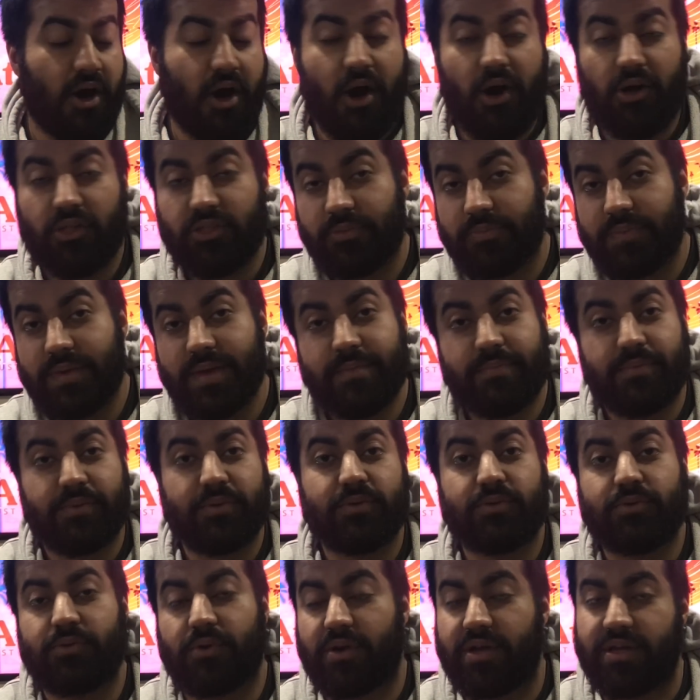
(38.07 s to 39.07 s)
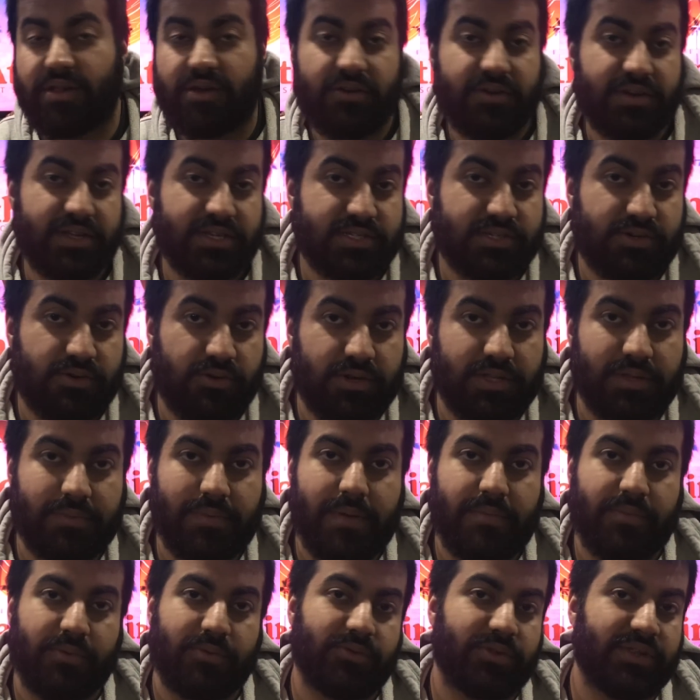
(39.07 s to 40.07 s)
all the people who are in our Discord, the
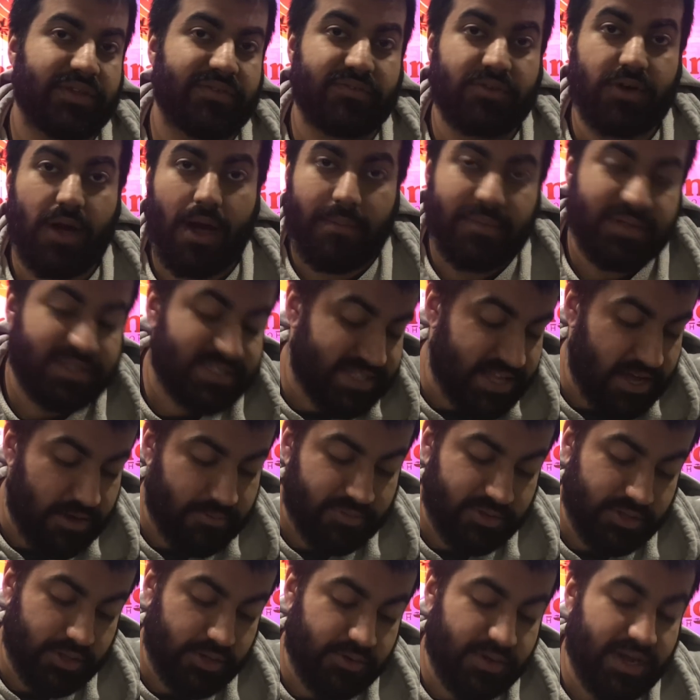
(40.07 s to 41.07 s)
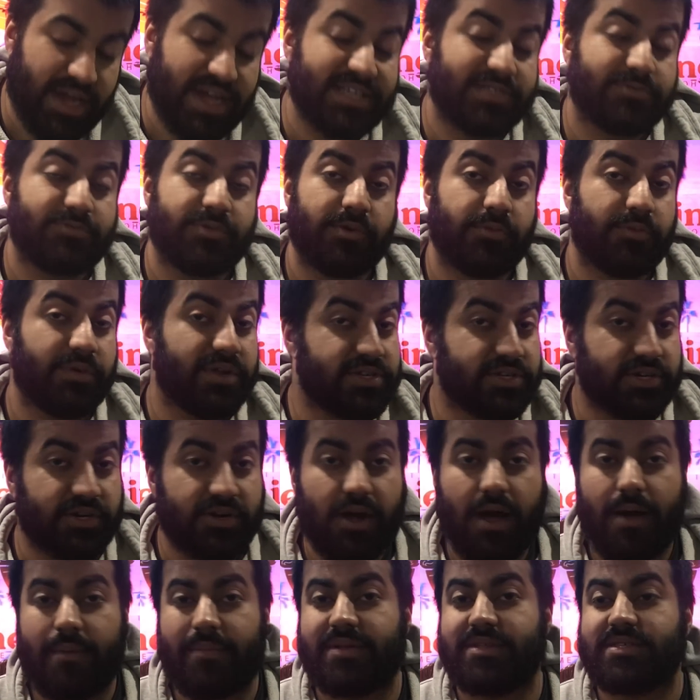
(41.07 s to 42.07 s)
people who leave comments down below, guys. We read your
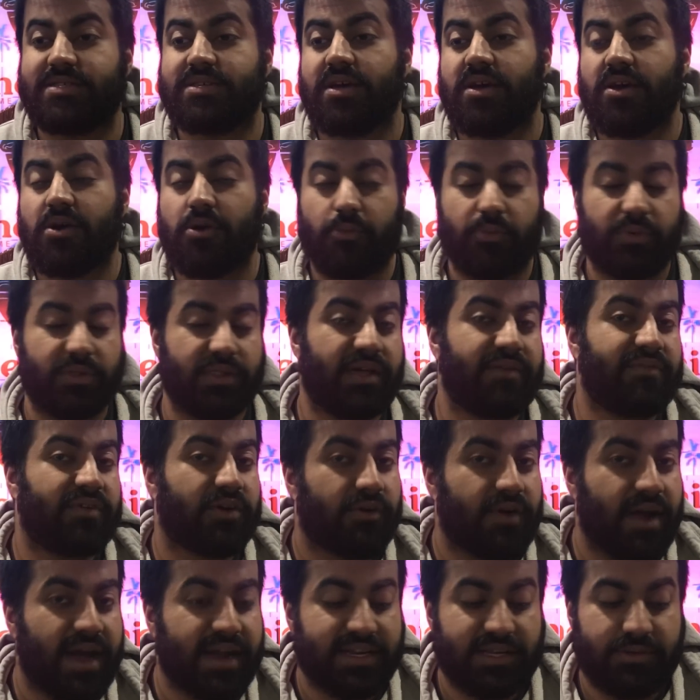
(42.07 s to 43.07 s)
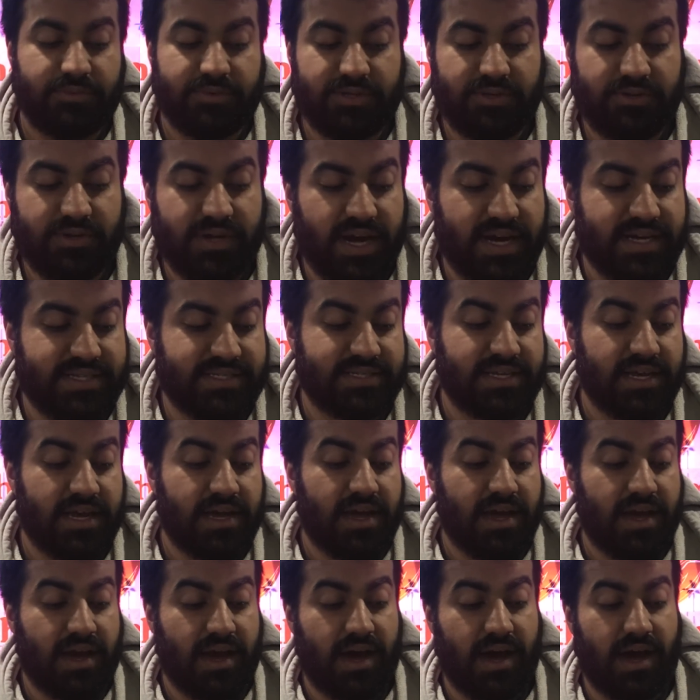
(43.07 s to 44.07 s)
comments. We love interacting with you guys.
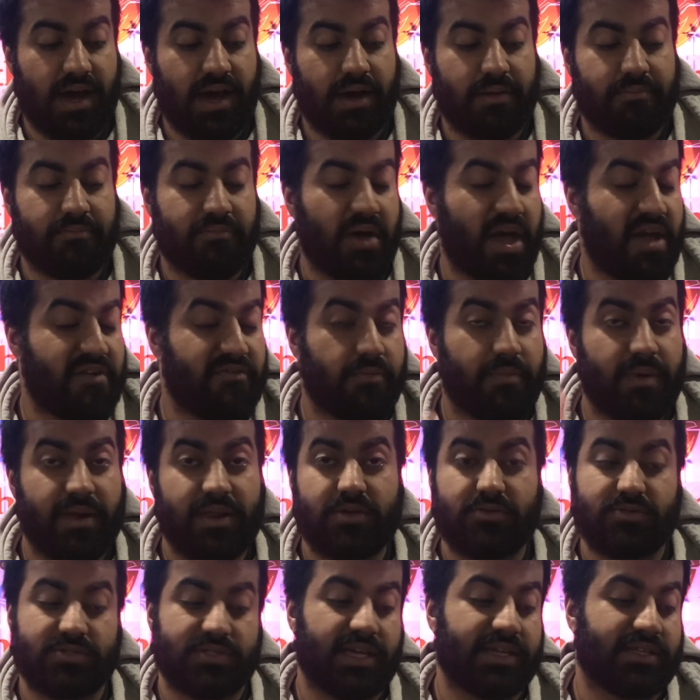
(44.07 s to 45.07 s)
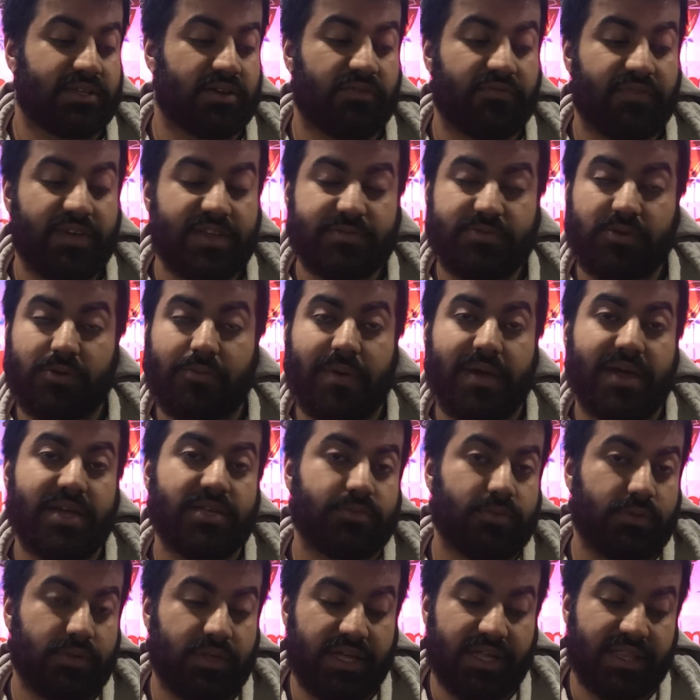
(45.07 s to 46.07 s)
Everybody who's liked our Facebook
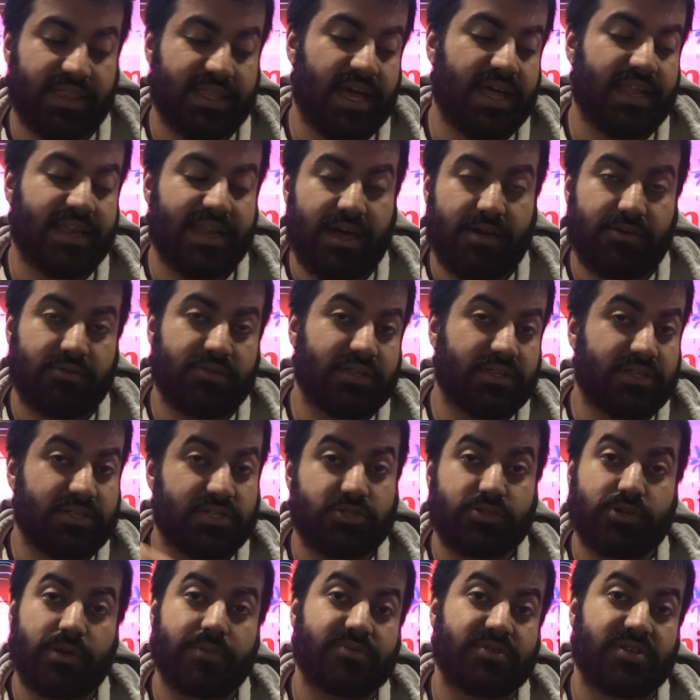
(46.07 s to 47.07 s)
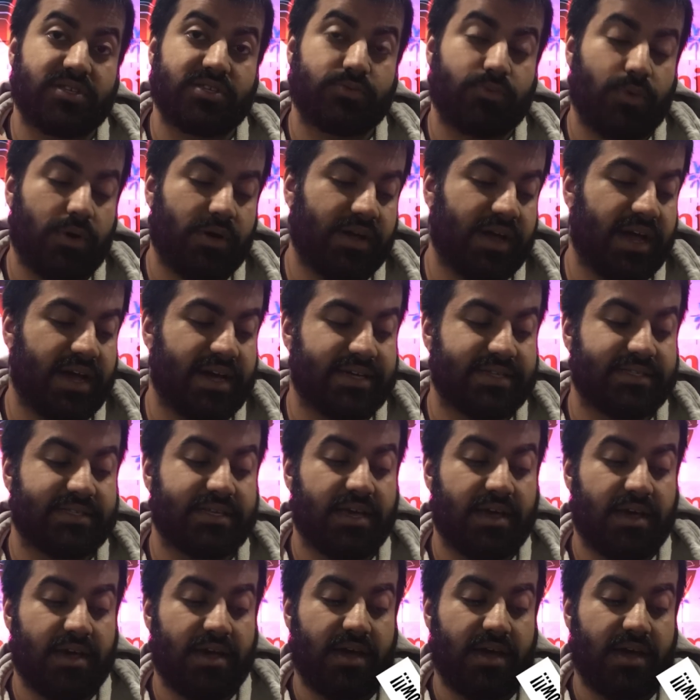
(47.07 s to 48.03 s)
page, we'll link that down in the description as well, guys.